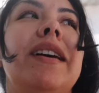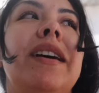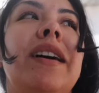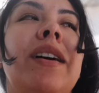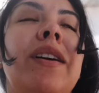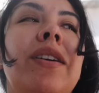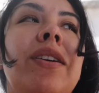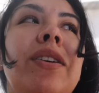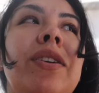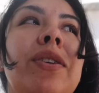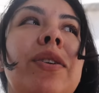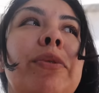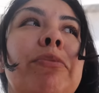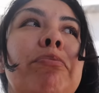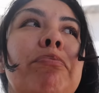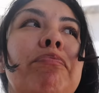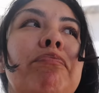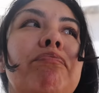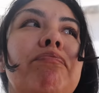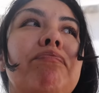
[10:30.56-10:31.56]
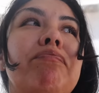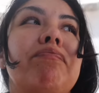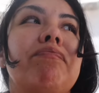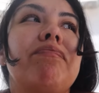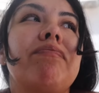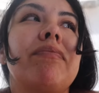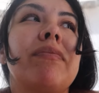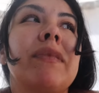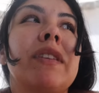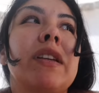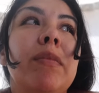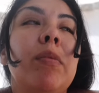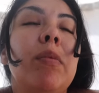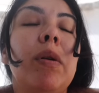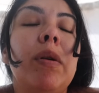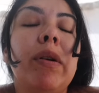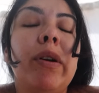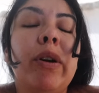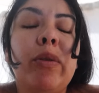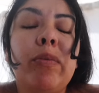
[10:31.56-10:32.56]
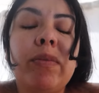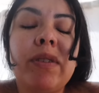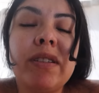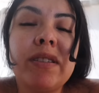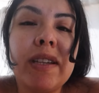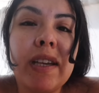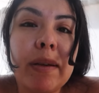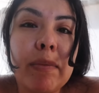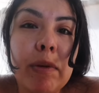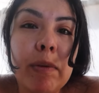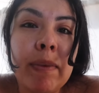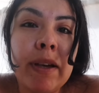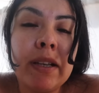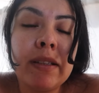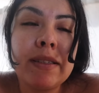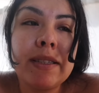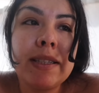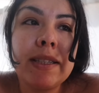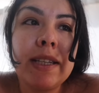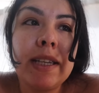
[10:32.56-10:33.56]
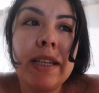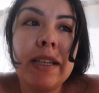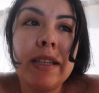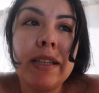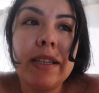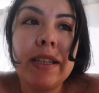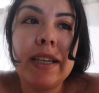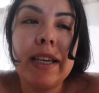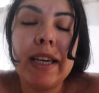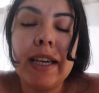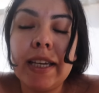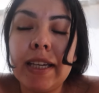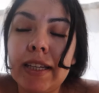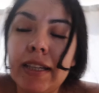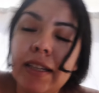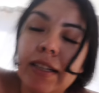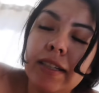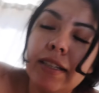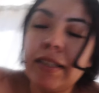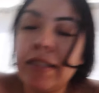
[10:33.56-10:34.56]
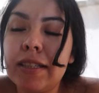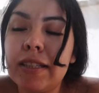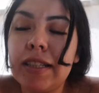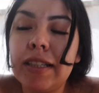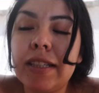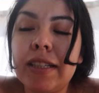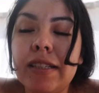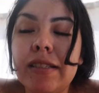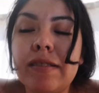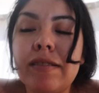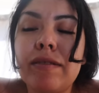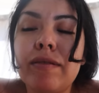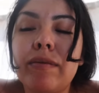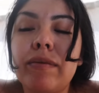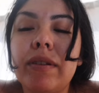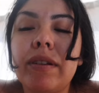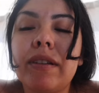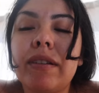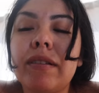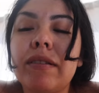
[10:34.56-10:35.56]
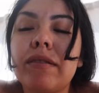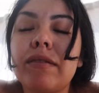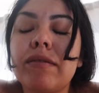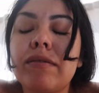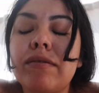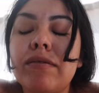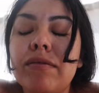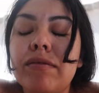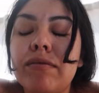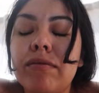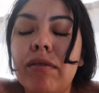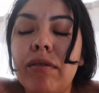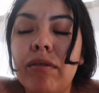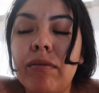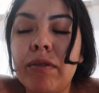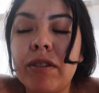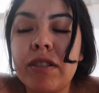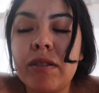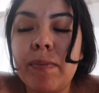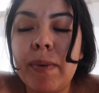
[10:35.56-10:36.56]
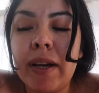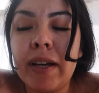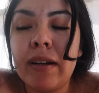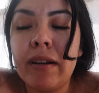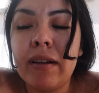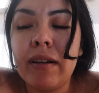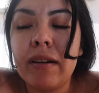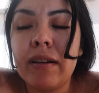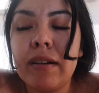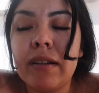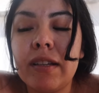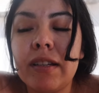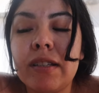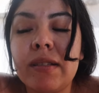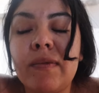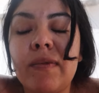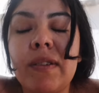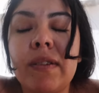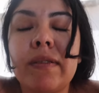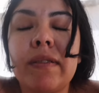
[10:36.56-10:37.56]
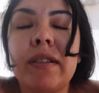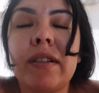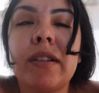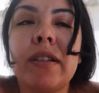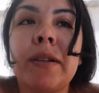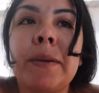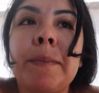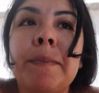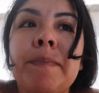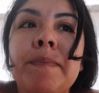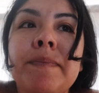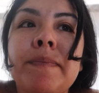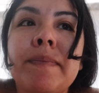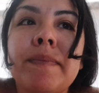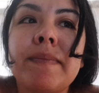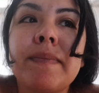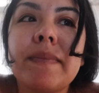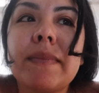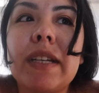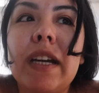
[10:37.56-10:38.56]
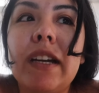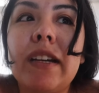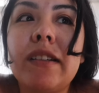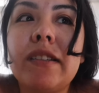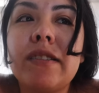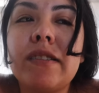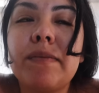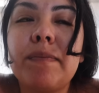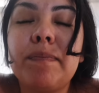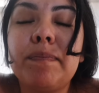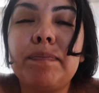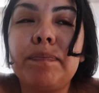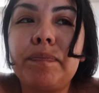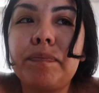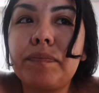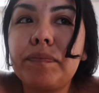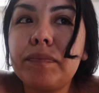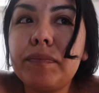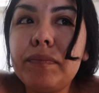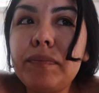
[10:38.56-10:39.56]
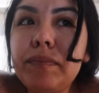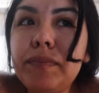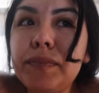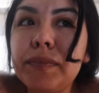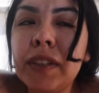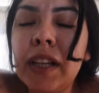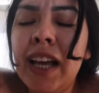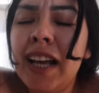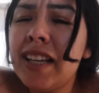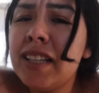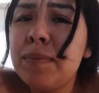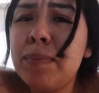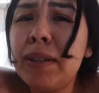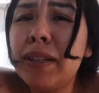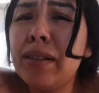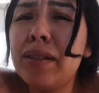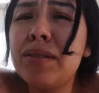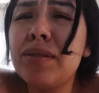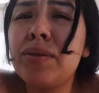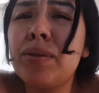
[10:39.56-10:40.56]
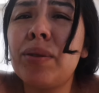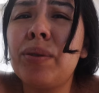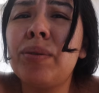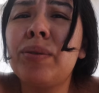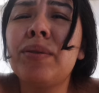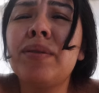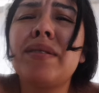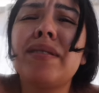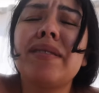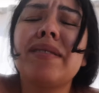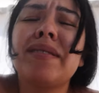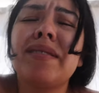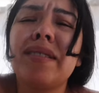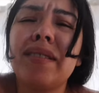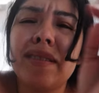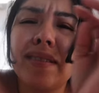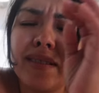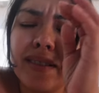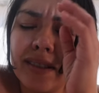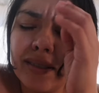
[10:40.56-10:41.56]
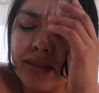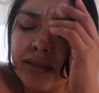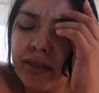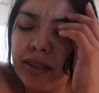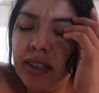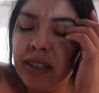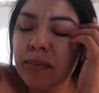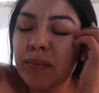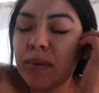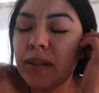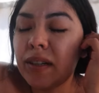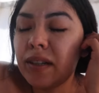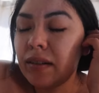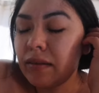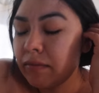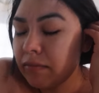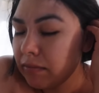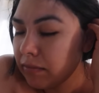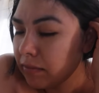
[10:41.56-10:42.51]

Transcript: My mom helped me take him about today, and he's doing so much better. His fever has been controlled since yesterday, but